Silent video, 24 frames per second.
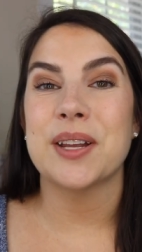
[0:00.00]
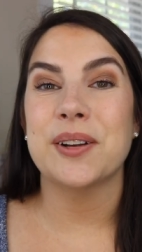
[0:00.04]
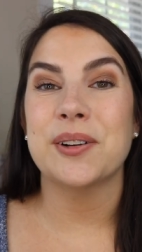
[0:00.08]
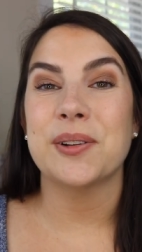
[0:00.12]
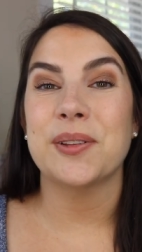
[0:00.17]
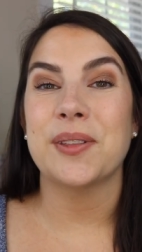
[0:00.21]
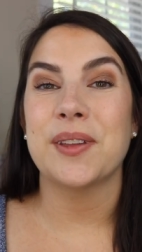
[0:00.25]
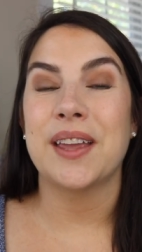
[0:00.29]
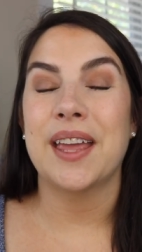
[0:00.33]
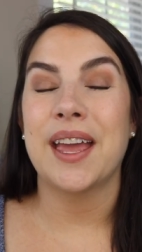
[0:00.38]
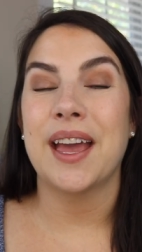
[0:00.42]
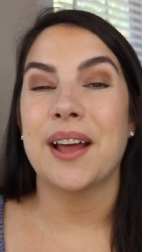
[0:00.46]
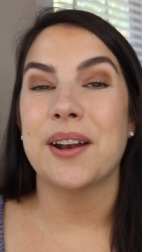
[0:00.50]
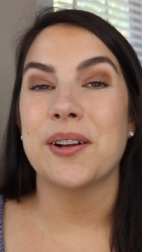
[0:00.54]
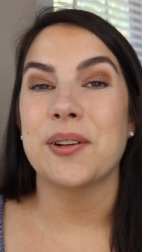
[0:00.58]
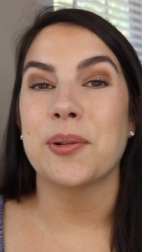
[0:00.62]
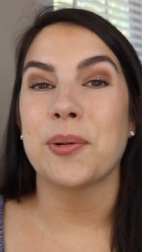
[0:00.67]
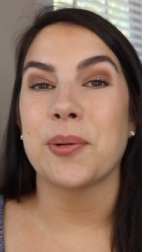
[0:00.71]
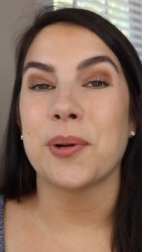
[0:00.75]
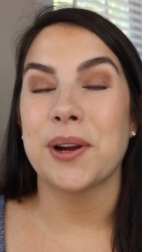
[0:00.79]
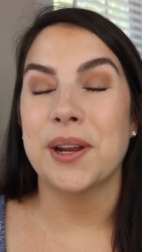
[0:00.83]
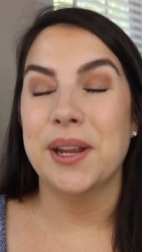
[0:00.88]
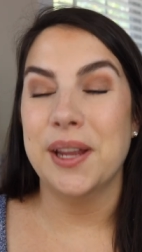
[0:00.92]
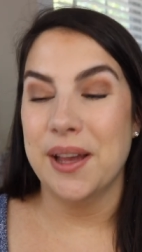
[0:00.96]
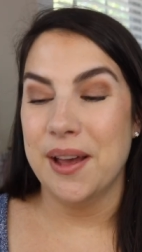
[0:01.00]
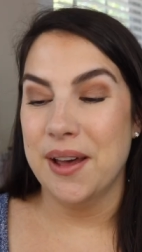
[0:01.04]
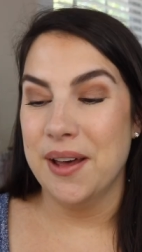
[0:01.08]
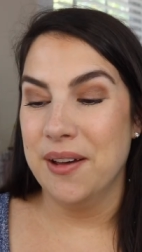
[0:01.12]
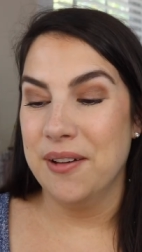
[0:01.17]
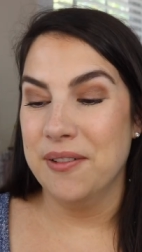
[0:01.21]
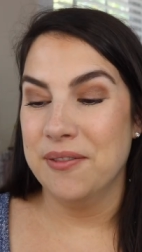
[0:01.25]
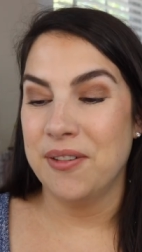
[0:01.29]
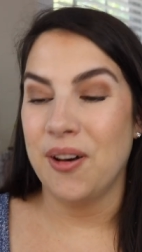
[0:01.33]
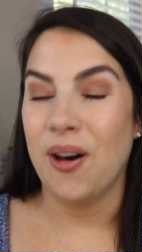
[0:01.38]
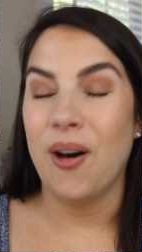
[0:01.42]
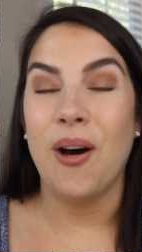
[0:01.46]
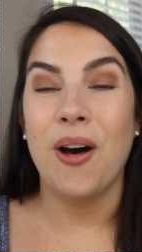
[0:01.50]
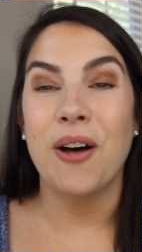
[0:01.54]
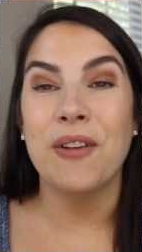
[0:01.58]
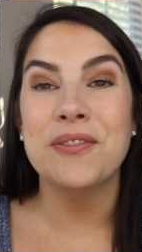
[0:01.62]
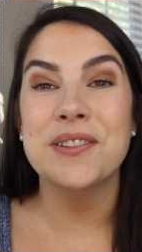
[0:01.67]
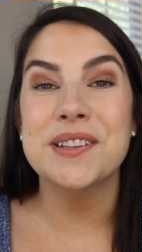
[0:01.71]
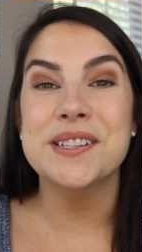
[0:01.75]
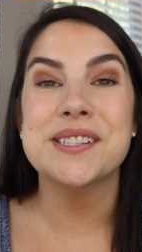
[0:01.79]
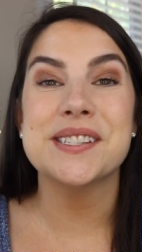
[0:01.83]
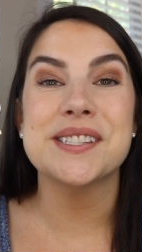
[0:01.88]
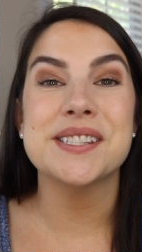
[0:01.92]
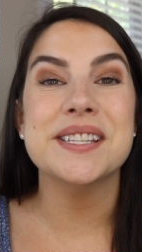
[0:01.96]
under the category of
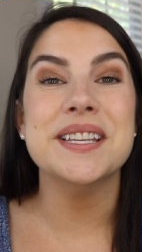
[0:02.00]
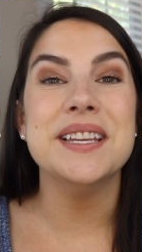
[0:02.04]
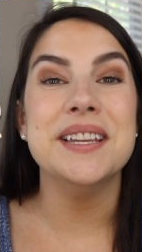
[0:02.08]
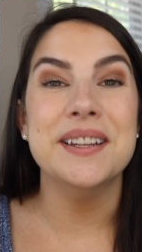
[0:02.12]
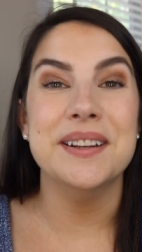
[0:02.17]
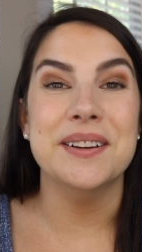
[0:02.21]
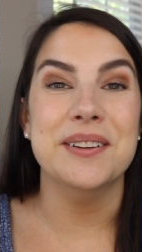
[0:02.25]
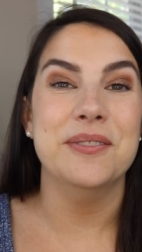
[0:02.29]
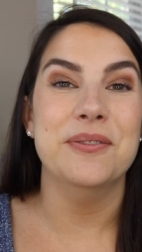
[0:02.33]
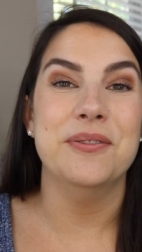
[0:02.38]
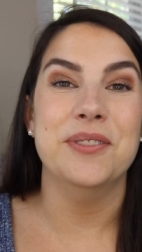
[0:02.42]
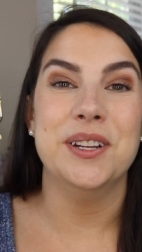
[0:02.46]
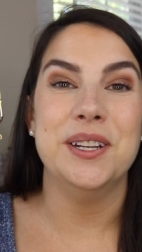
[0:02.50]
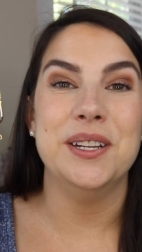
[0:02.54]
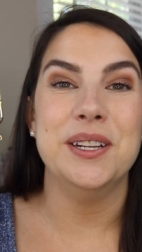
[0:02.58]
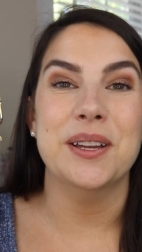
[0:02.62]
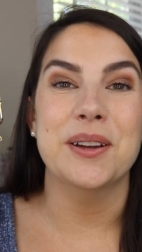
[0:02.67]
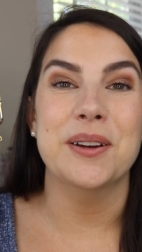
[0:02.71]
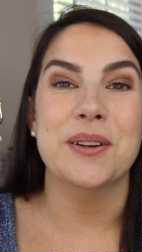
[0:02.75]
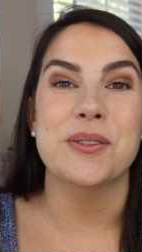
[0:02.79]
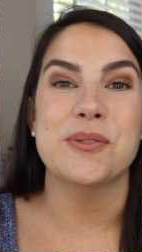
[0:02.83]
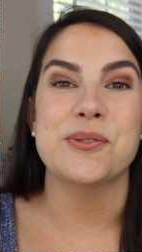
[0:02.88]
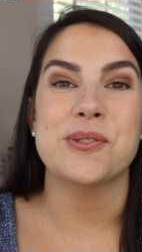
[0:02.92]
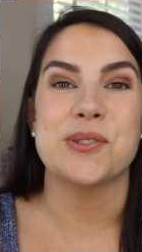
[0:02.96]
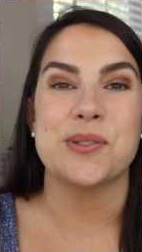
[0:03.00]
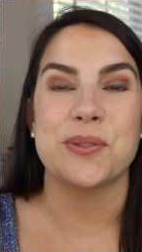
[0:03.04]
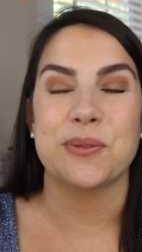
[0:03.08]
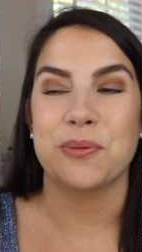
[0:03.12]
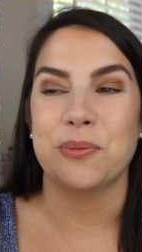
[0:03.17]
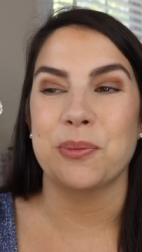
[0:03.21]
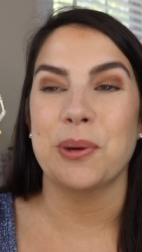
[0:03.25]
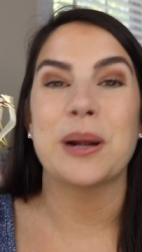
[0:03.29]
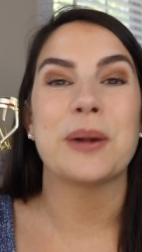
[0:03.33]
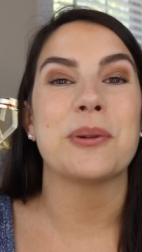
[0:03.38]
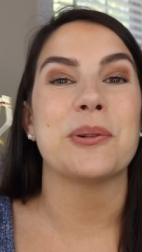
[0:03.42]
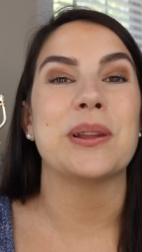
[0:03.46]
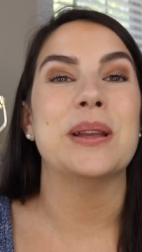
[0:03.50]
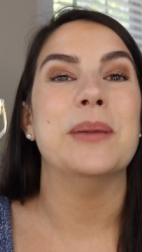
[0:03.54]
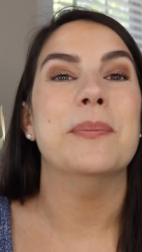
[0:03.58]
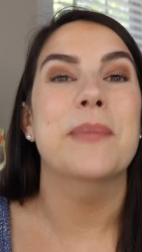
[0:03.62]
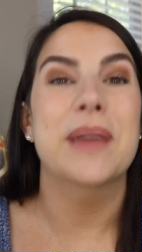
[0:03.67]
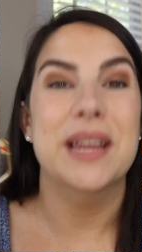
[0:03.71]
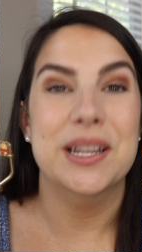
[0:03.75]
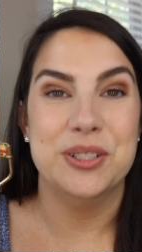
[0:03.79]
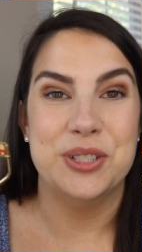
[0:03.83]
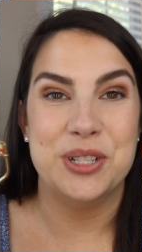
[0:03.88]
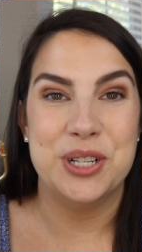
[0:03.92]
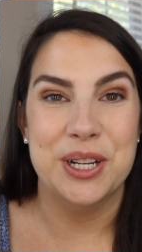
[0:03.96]
often seen in videos, rarely
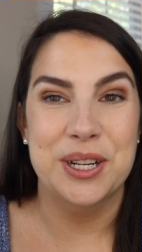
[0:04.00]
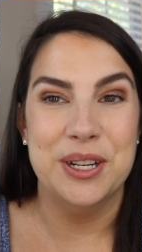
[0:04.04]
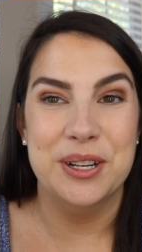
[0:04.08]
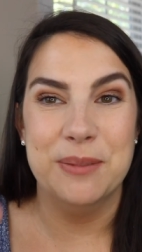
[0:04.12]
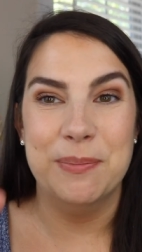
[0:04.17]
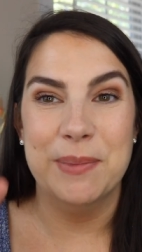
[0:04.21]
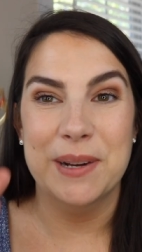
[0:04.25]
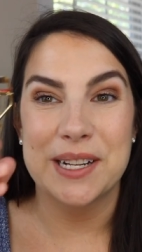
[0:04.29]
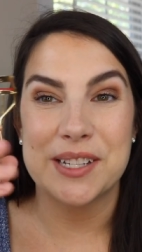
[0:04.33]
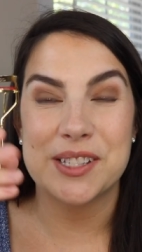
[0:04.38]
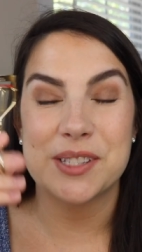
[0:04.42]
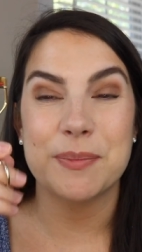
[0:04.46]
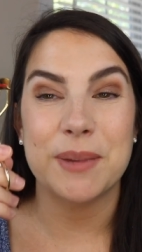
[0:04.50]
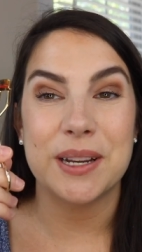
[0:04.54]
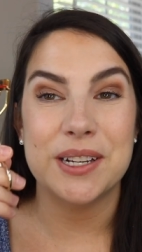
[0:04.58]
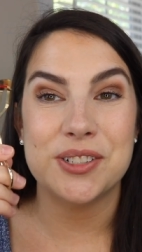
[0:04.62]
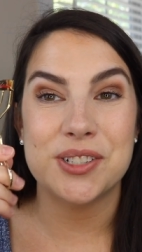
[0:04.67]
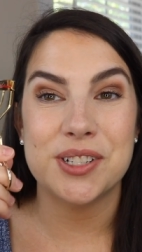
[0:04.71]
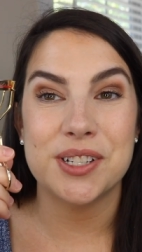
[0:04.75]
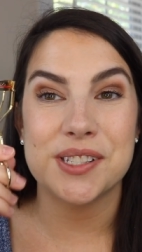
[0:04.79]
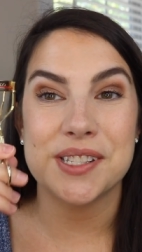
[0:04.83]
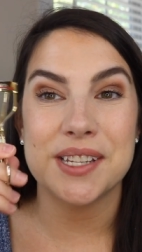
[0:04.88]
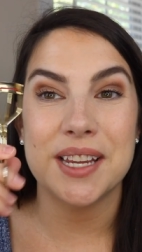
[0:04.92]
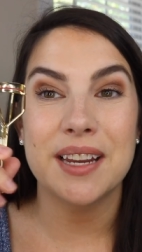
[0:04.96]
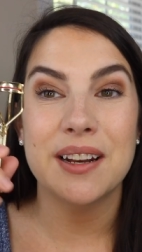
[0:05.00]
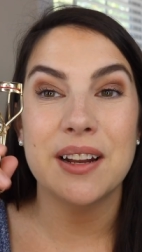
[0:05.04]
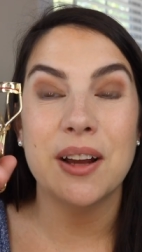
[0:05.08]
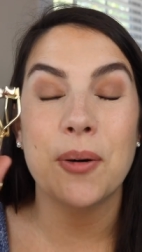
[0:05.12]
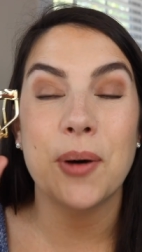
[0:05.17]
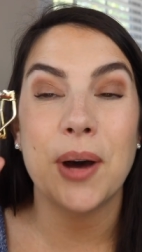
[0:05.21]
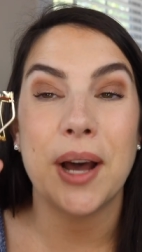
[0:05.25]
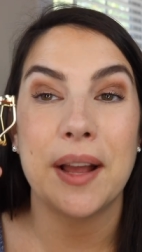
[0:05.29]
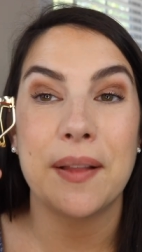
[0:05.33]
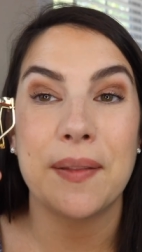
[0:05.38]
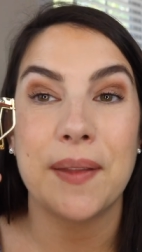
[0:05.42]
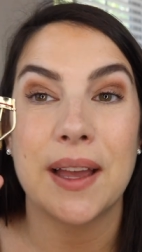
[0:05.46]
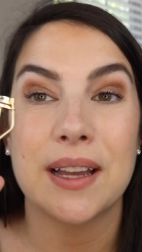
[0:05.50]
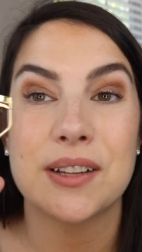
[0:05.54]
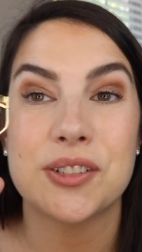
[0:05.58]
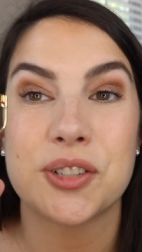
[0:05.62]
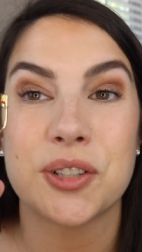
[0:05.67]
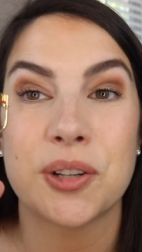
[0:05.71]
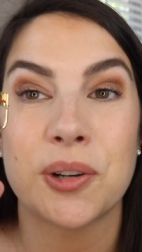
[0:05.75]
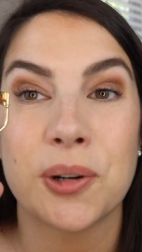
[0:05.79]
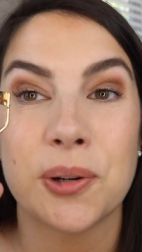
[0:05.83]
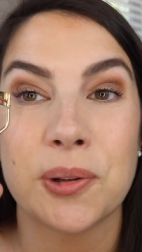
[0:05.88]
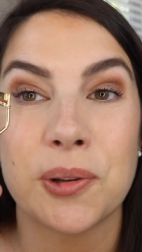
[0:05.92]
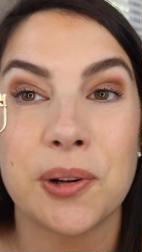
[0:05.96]
mentioned, but it's my Shiseido eyelash
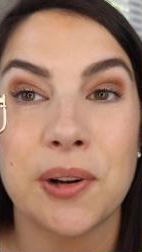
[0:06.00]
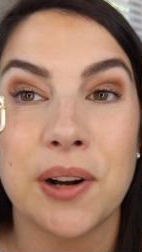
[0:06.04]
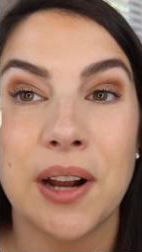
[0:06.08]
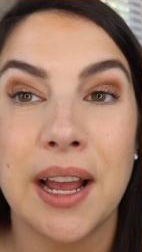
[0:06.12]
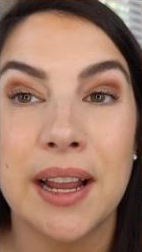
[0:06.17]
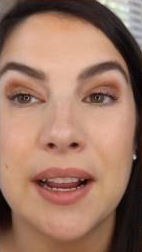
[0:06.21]
curler.